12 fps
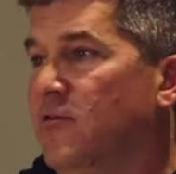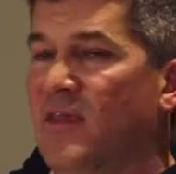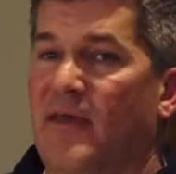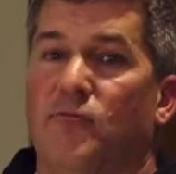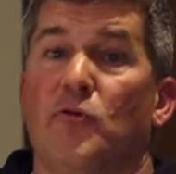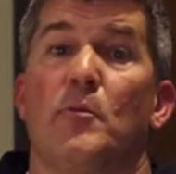just
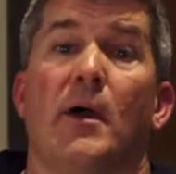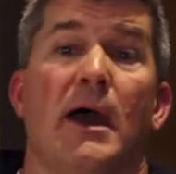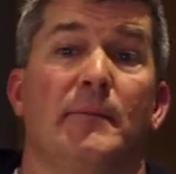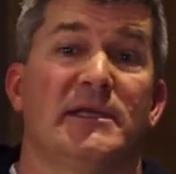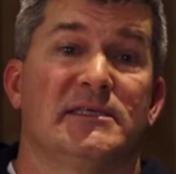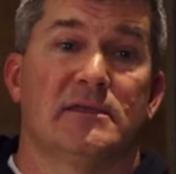have to
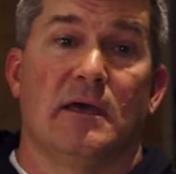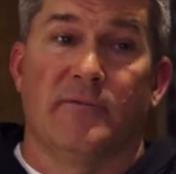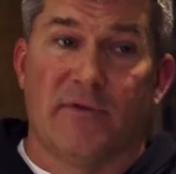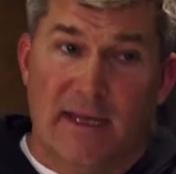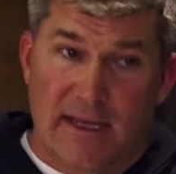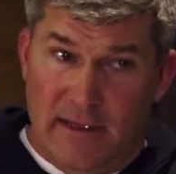remind
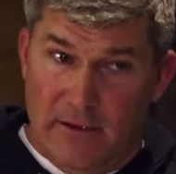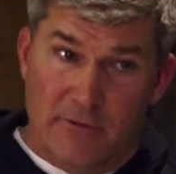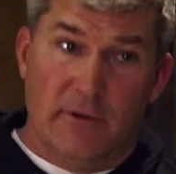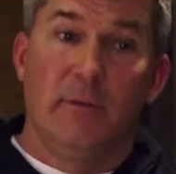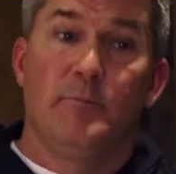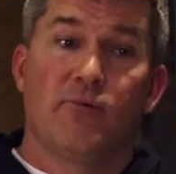myself that I need to
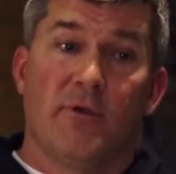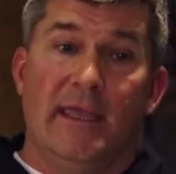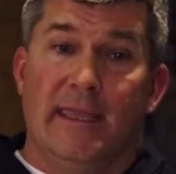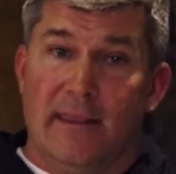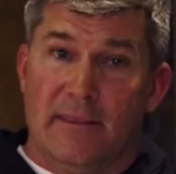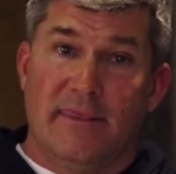really
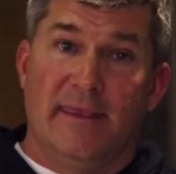break